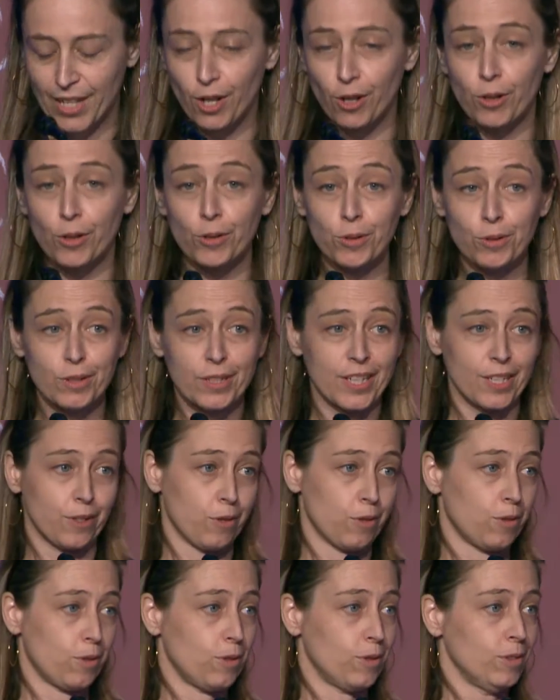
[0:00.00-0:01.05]
And our early
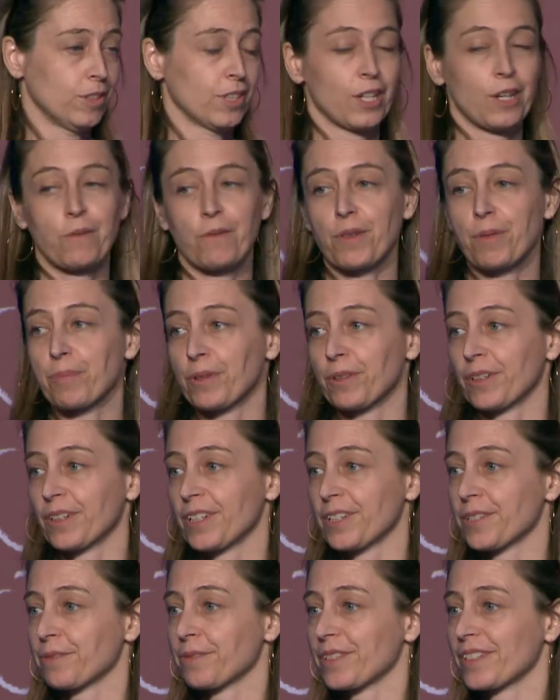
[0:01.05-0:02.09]
goal with
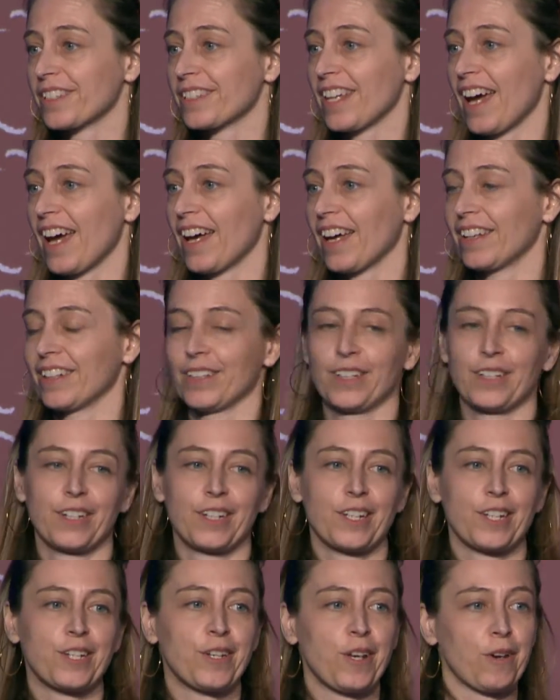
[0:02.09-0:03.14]
Brilliance was that,
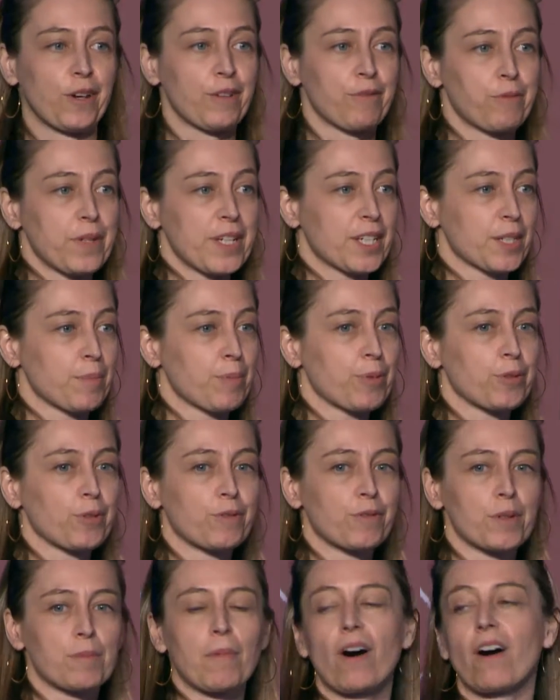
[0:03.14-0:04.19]
if we could
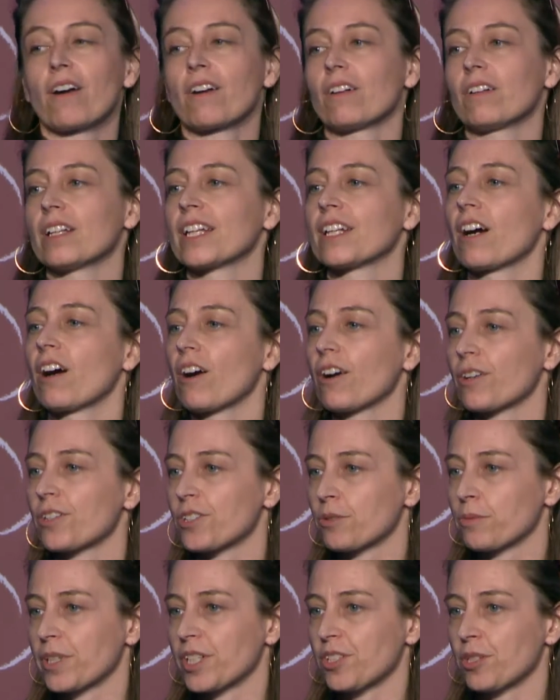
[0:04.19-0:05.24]
prove a model in a
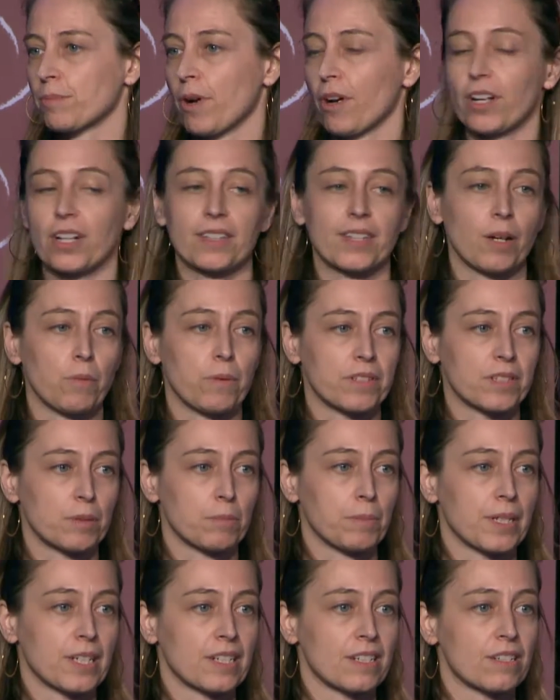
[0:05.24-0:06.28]
hard-to-reach market that
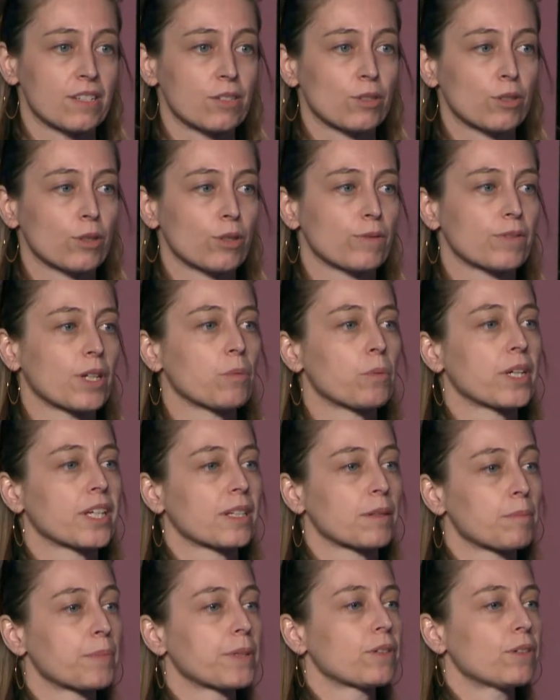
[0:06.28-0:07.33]
wasn't being served and we
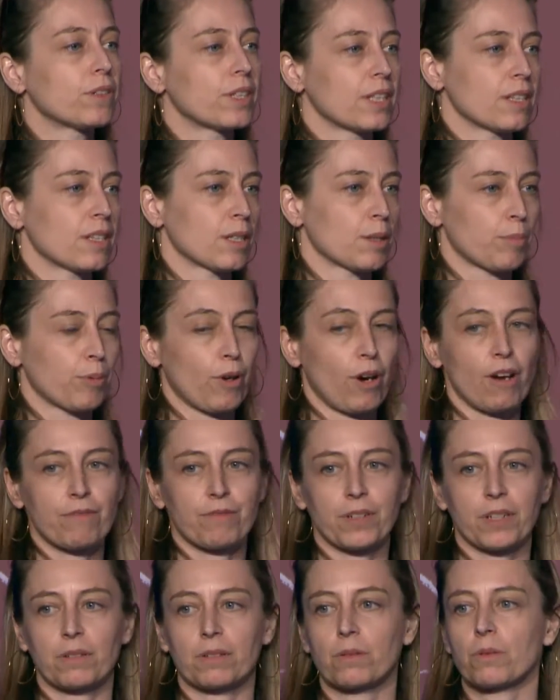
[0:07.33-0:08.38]
could build in the
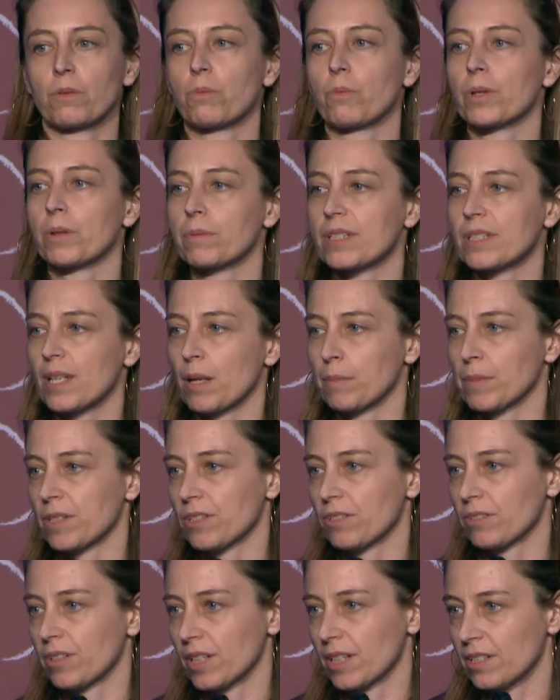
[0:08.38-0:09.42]
profit, we would
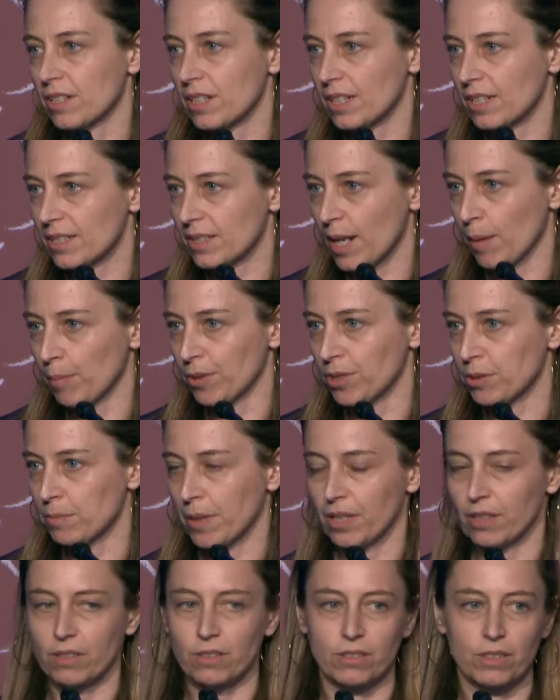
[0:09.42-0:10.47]
demonstrate to the established
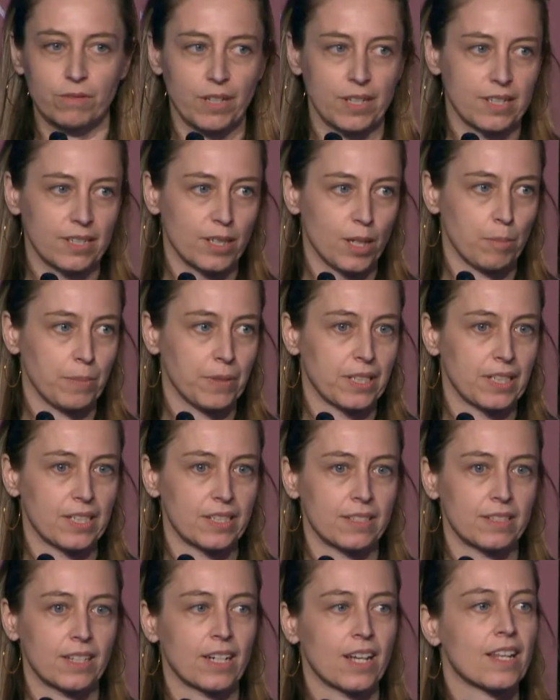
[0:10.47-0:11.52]
medical device
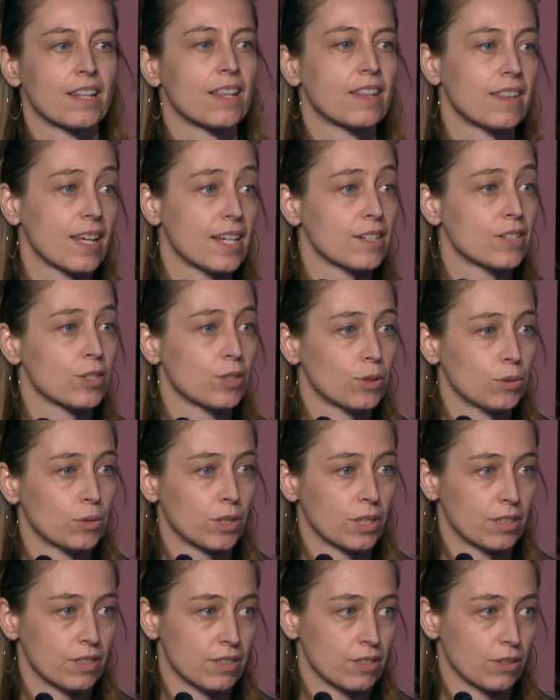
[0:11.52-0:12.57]
companies that they too
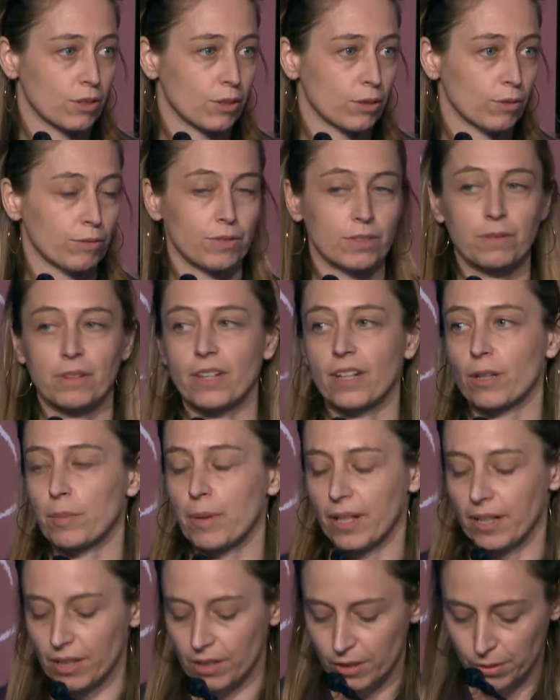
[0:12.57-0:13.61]
could serve,
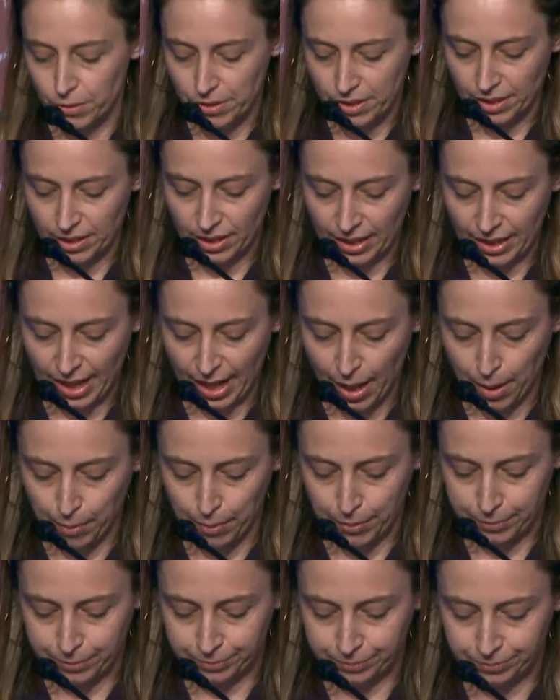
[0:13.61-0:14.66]
thereby closing the gap.
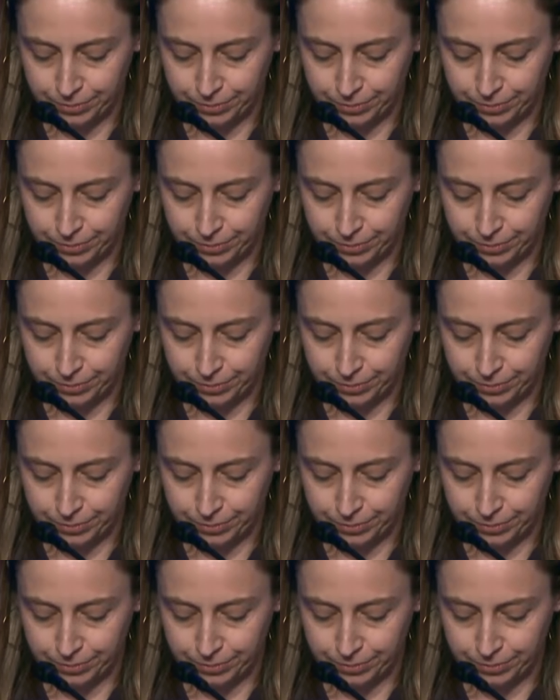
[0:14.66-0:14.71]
